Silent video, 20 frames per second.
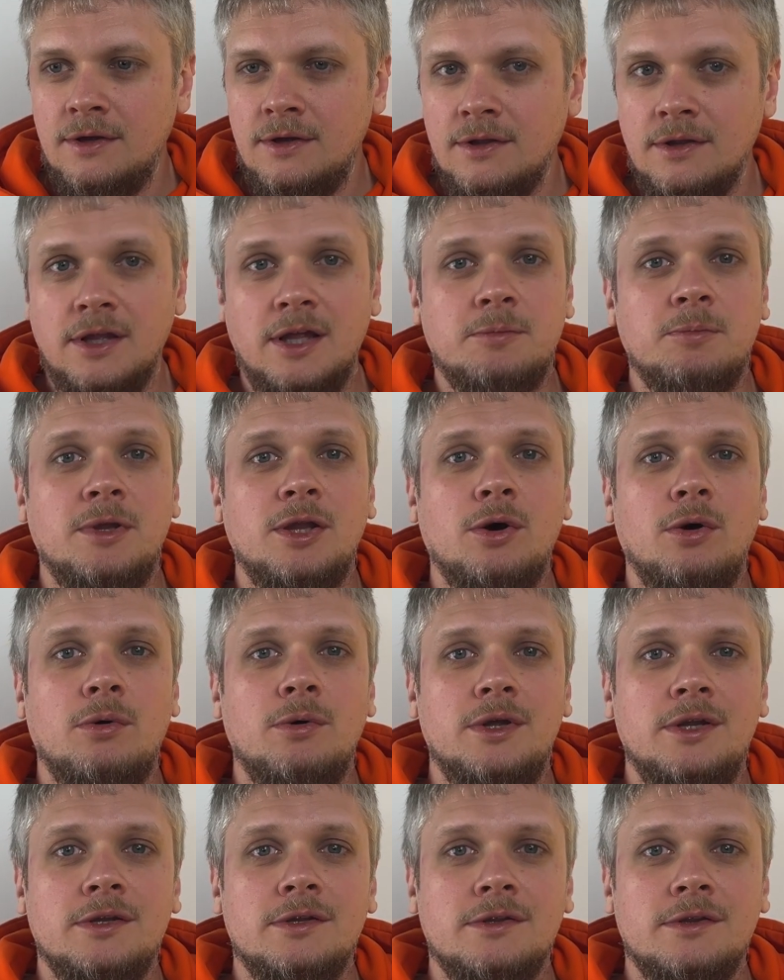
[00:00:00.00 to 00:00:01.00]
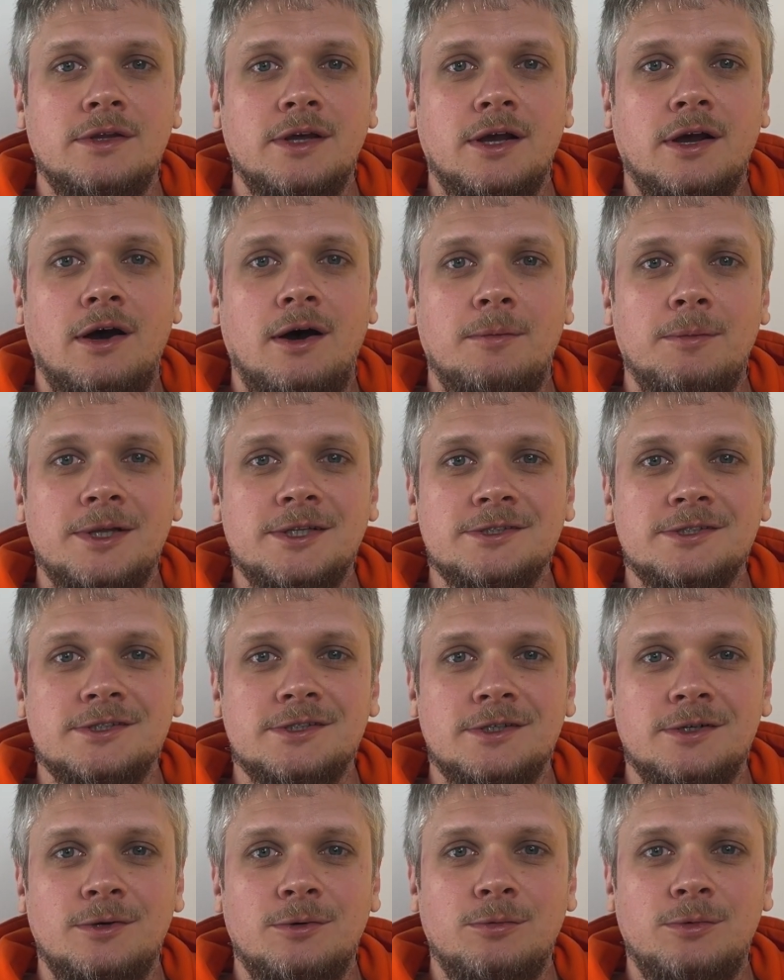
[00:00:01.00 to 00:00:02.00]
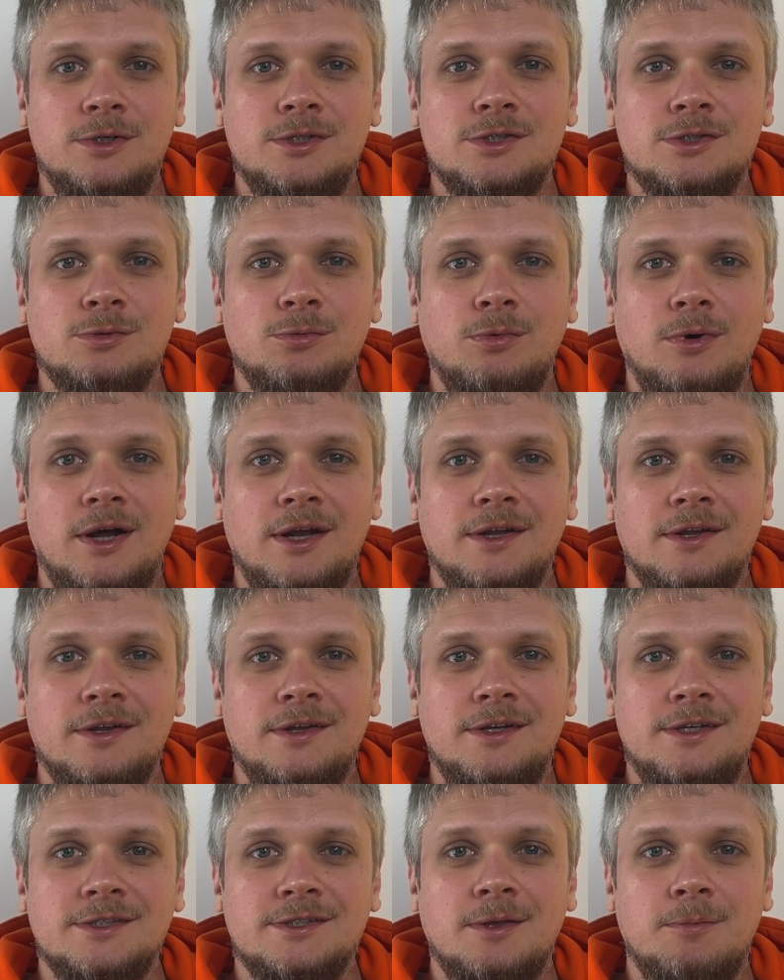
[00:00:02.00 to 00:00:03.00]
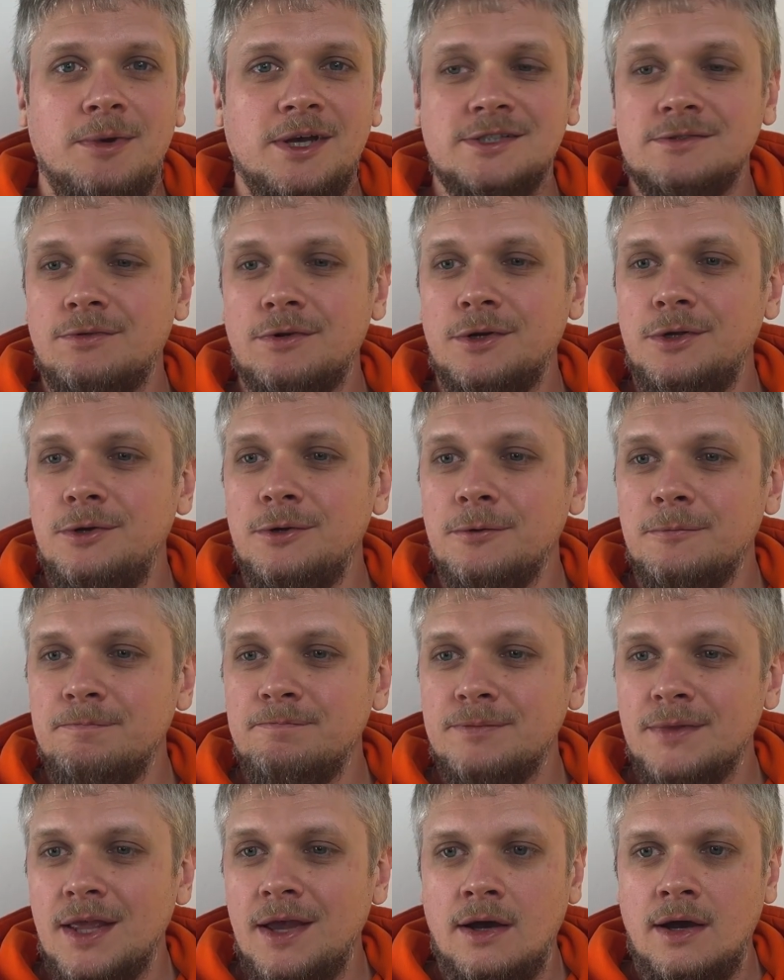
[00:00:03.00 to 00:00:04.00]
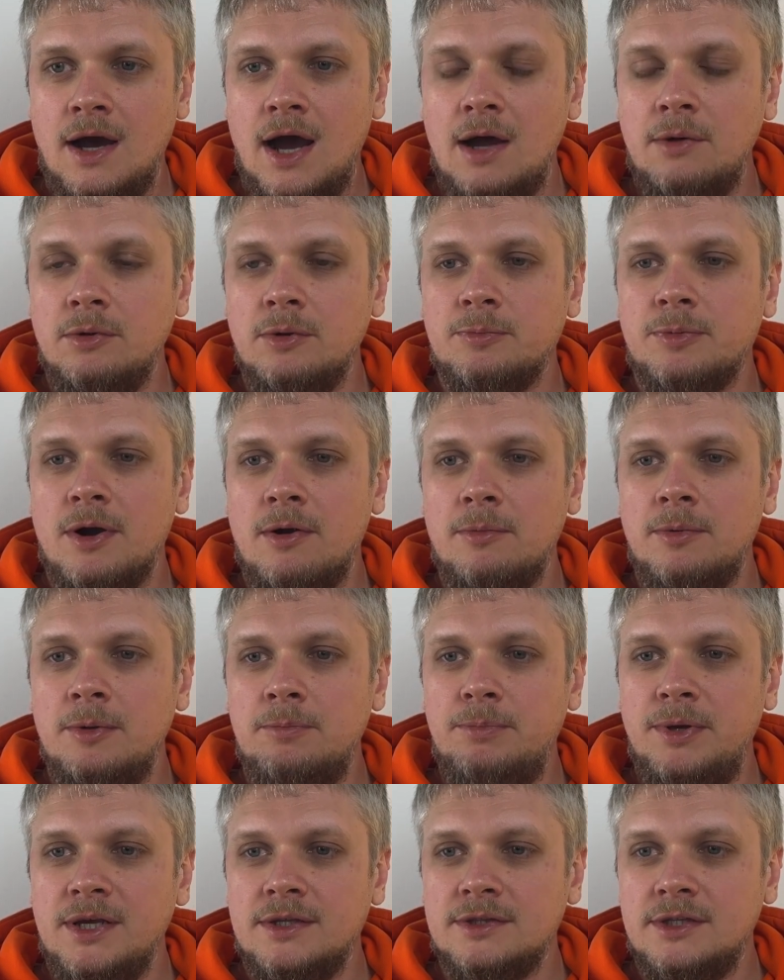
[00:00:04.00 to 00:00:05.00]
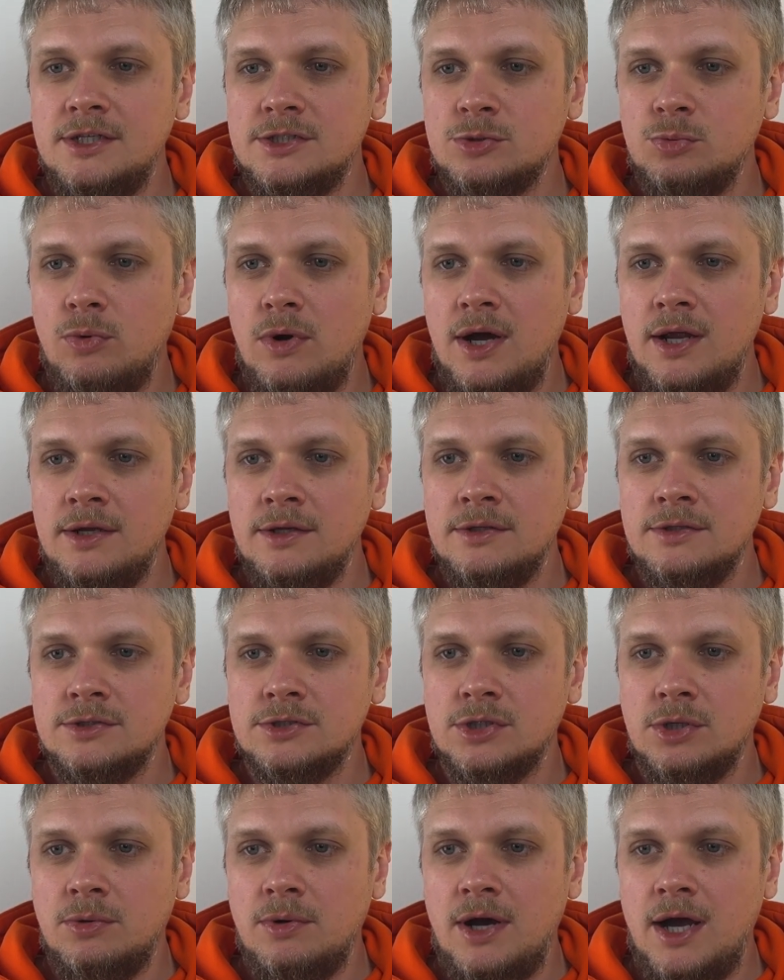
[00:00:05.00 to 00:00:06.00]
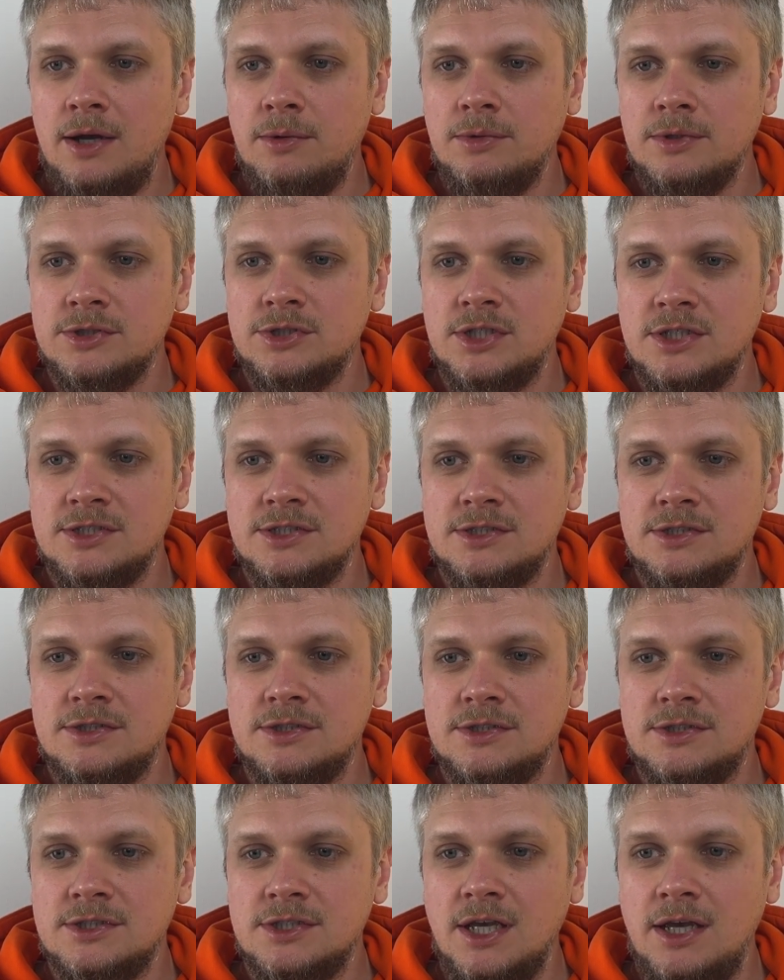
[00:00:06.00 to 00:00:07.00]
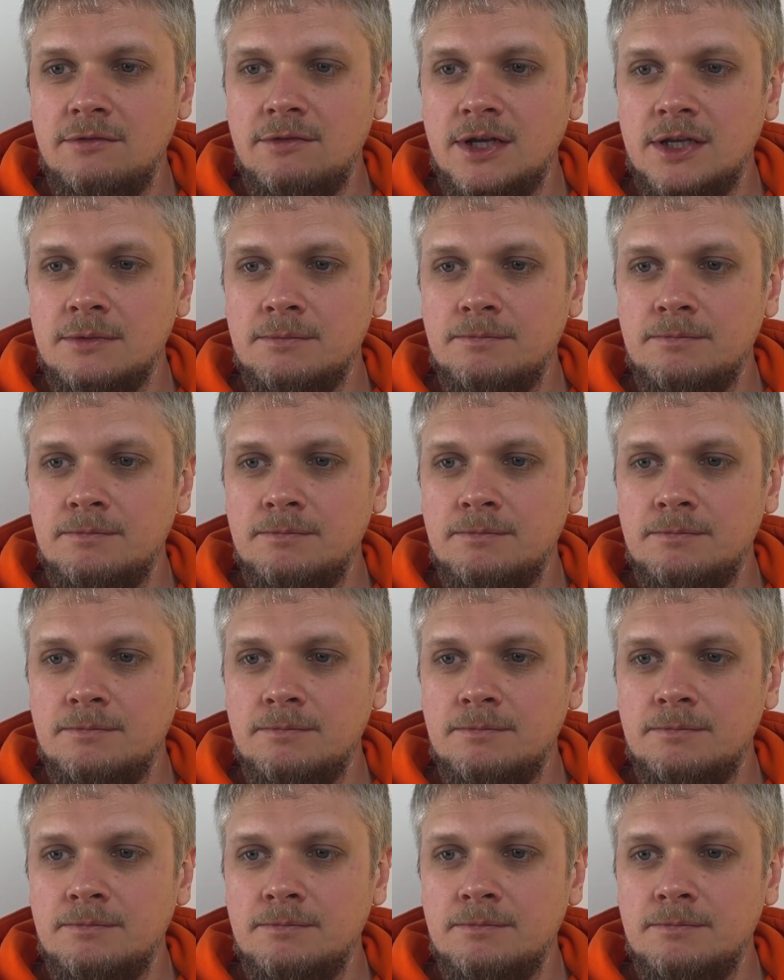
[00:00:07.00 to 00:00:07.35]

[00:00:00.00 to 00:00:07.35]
Let me know in the comments which one is the best for you. I will probably pick this one, so I will just save it.